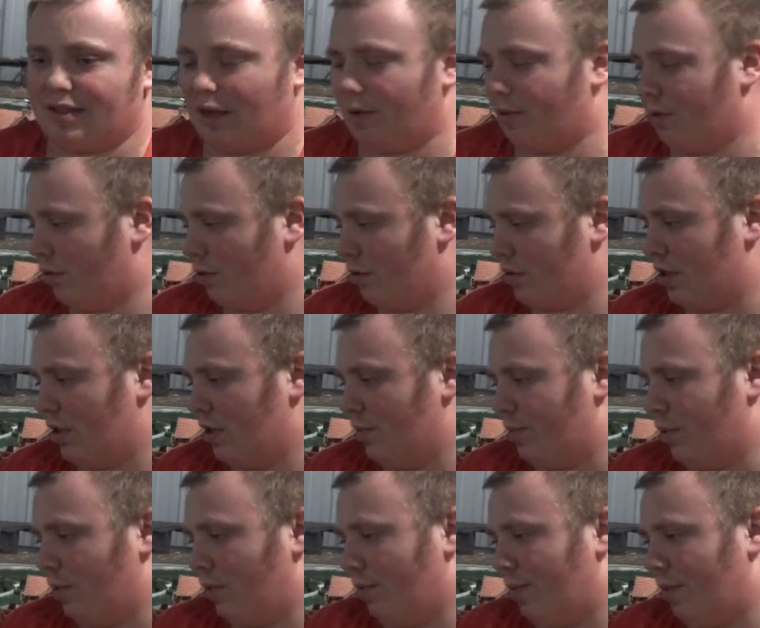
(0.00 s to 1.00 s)
They were also
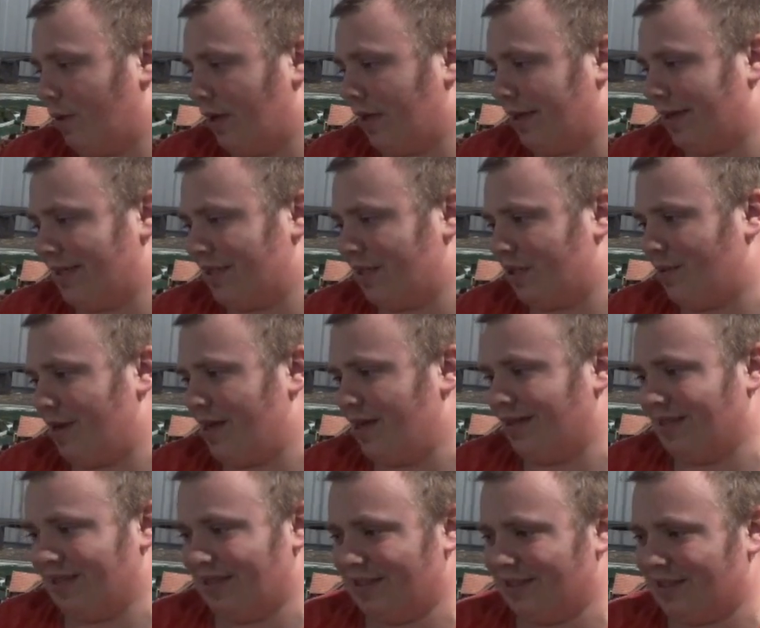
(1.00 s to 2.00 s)
pulled by class
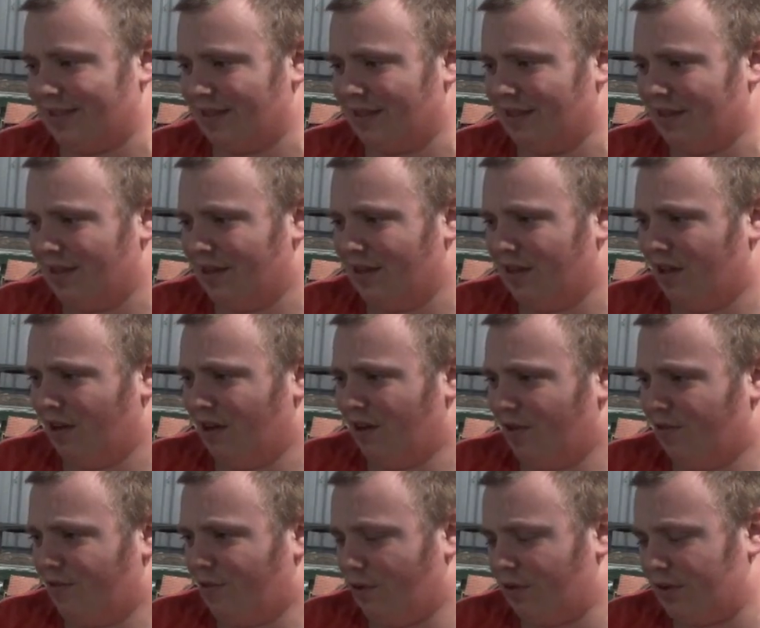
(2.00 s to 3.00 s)
20s,
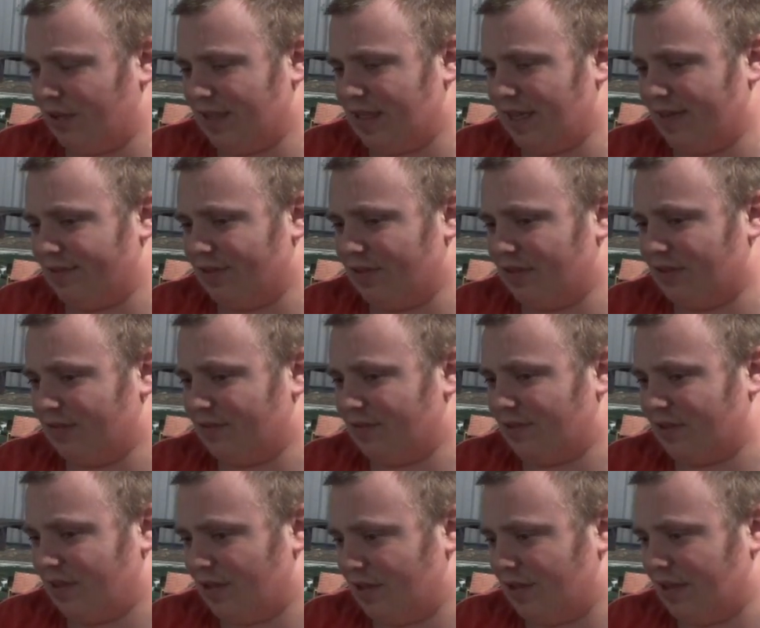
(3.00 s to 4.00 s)
47s and
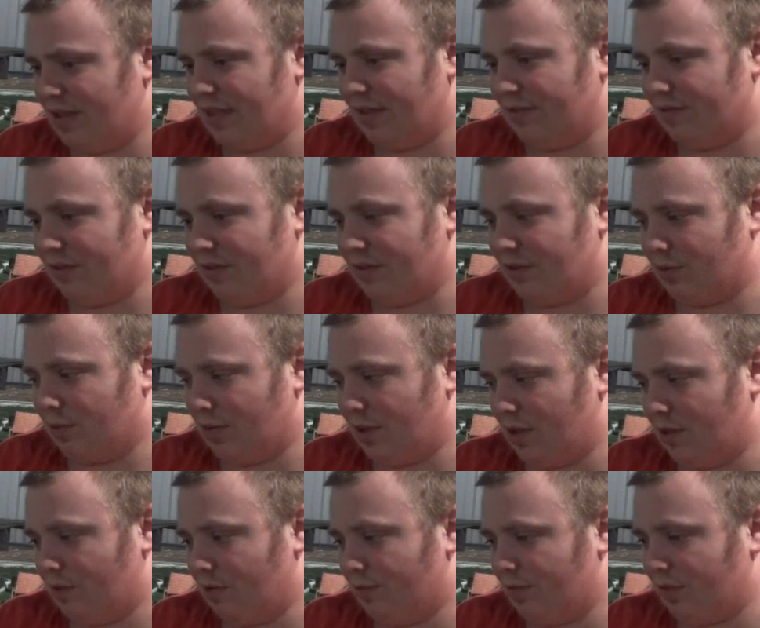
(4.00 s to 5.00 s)
37s as
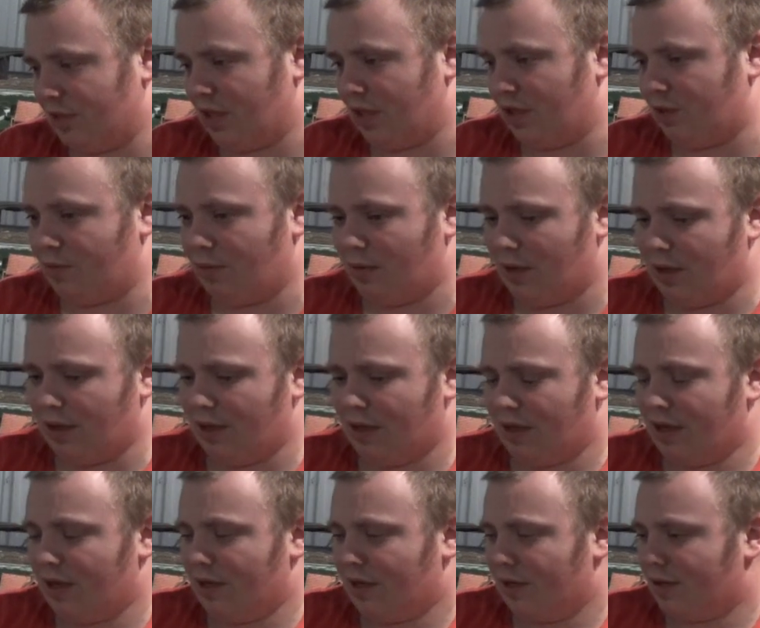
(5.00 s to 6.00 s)
well. So
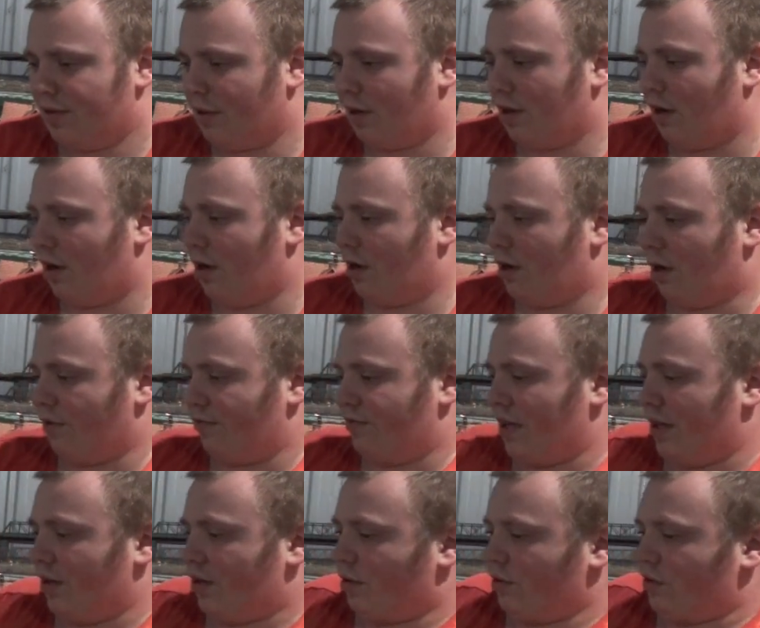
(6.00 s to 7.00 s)
I've
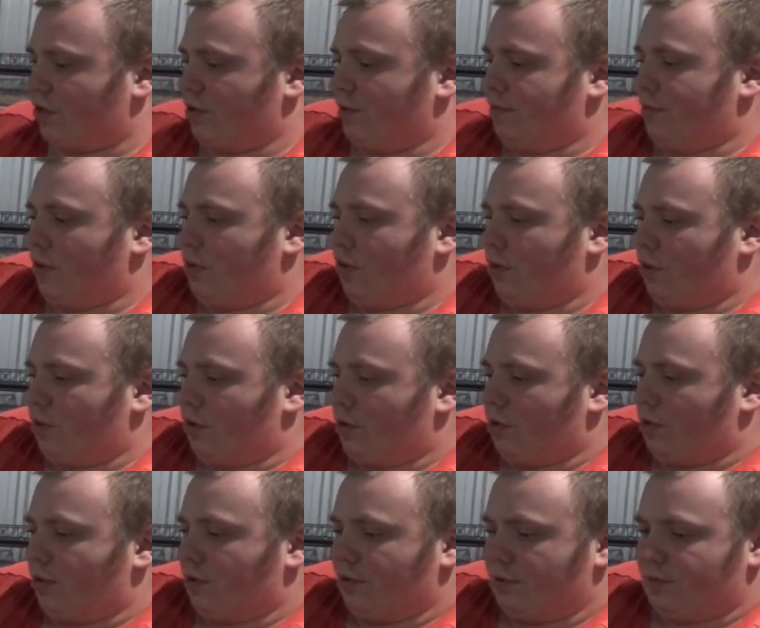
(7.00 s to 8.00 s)
now got some
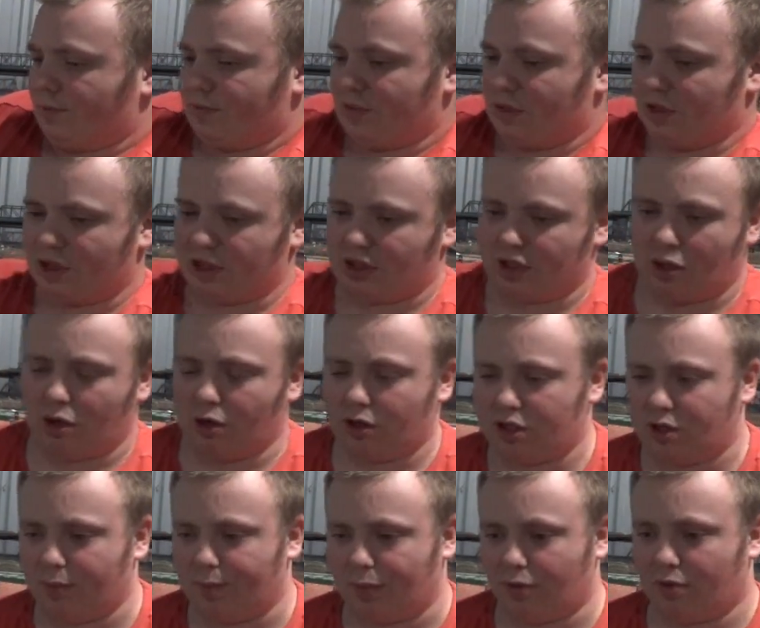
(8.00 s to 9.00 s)
more stock
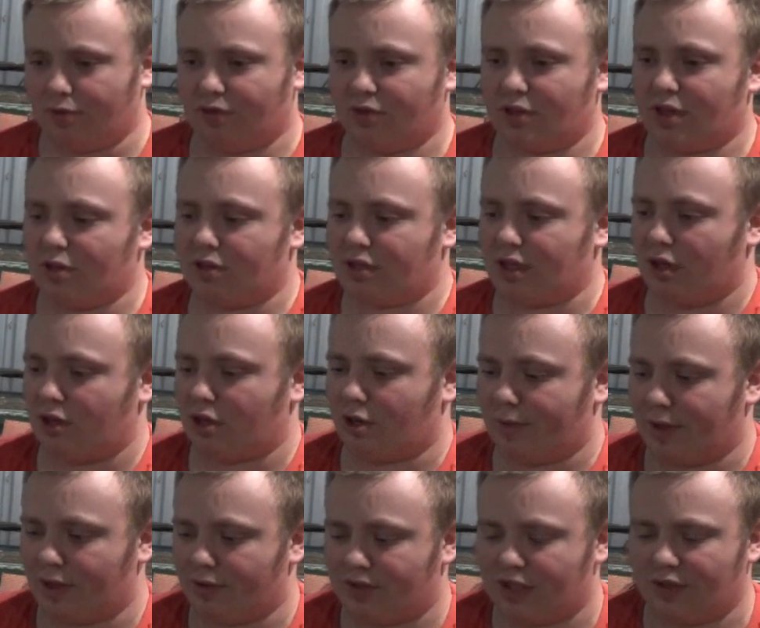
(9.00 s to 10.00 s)
to pull for those
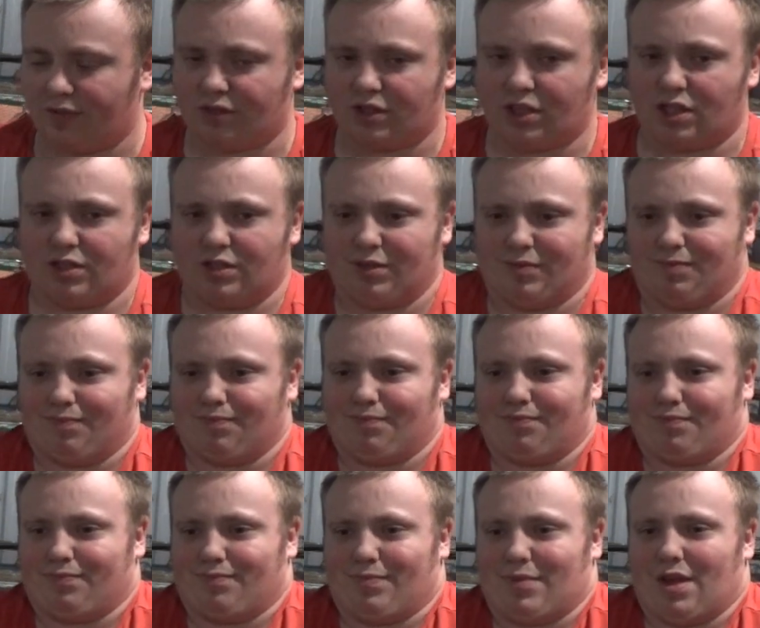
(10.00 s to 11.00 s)
locomotives so
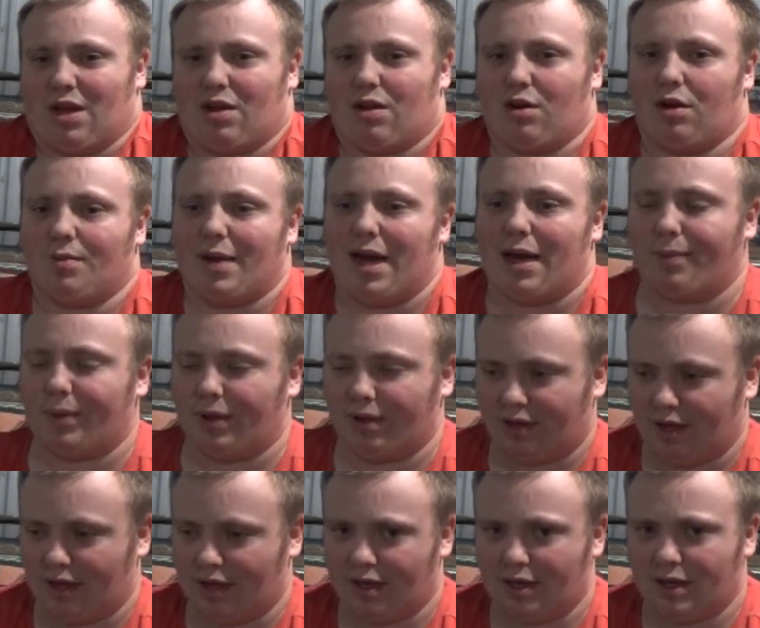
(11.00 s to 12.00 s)
I'm happy
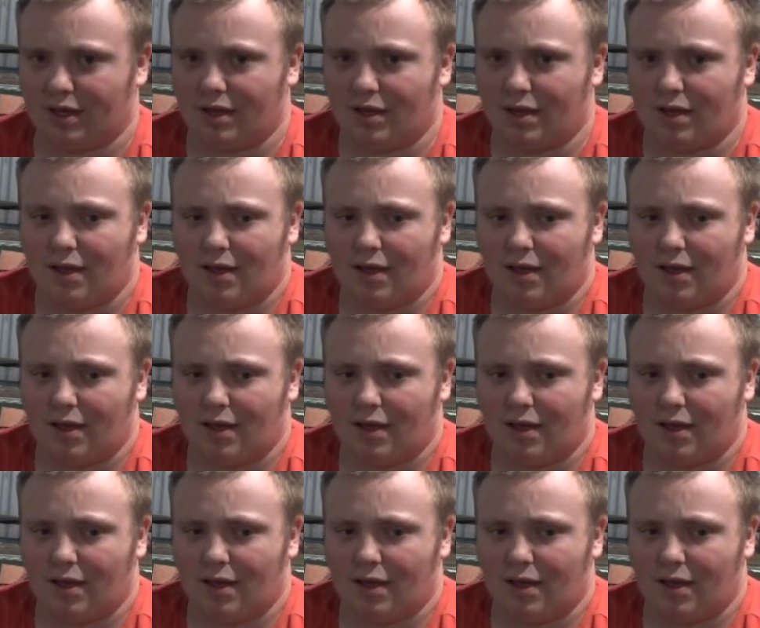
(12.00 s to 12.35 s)
there.